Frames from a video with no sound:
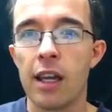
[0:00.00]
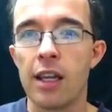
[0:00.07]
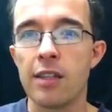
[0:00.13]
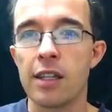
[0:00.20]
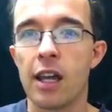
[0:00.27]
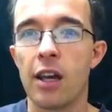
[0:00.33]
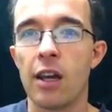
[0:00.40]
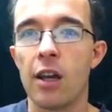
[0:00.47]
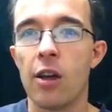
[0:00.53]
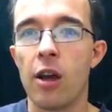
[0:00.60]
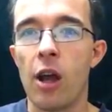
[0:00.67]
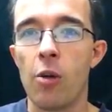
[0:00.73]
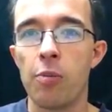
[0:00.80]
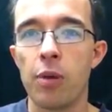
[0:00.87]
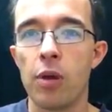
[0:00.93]
Is it going to
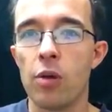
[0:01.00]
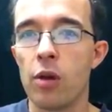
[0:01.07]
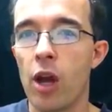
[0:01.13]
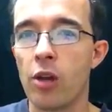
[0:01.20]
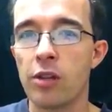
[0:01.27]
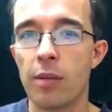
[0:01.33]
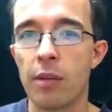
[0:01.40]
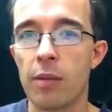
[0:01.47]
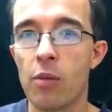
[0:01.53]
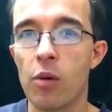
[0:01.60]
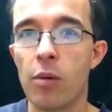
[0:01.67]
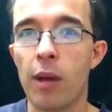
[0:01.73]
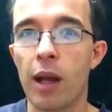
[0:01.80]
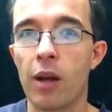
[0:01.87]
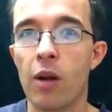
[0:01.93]
help you know something
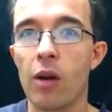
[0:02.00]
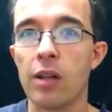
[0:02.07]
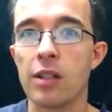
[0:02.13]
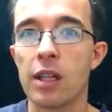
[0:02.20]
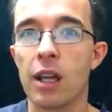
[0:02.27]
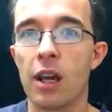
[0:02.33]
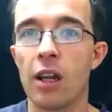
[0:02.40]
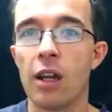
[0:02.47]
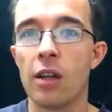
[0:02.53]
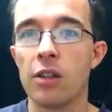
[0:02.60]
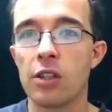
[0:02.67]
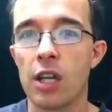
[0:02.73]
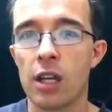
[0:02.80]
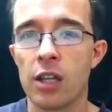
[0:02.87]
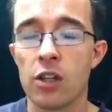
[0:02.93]
more about God? Is it going to
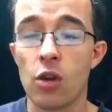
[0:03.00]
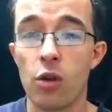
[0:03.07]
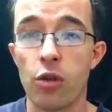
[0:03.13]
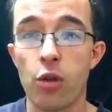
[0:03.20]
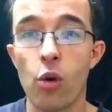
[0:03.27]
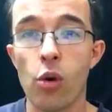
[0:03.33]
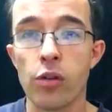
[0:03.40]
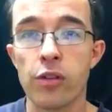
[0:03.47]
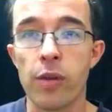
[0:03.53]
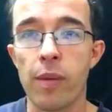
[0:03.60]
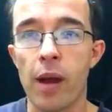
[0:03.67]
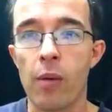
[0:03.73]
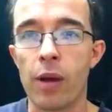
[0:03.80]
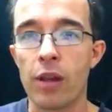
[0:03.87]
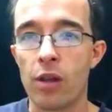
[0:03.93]
change your thoughts
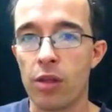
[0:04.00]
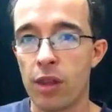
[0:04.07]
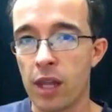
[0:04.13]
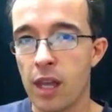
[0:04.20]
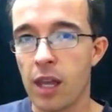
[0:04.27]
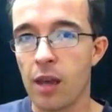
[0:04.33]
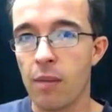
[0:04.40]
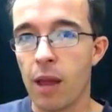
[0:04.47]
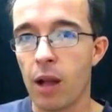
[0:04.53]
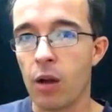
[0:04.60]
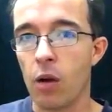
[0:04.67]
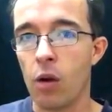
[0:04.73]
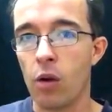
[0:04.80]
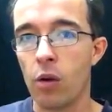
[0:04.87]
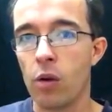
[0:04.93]
about when you're thinking about
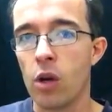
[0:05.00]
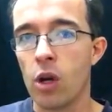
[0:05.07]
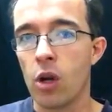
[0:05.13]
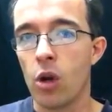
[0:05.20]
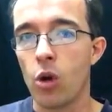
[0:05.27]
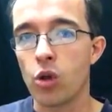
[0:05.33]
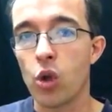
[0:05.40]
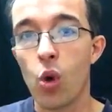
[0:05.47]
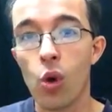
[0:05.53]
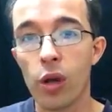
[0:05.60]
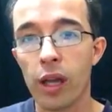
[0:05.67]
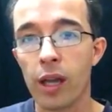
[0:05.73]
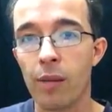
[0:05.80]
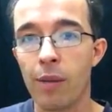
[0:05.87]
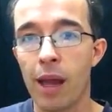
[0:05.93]
God or
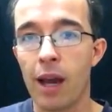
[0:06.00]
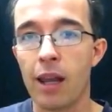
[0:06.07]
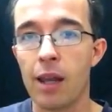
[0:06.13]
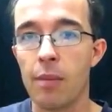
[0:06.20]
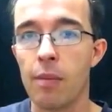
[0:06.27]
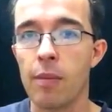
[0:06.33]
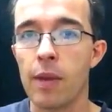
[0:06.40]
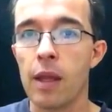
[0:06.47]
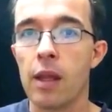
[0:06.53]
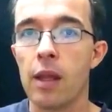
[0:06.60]
talking about Him?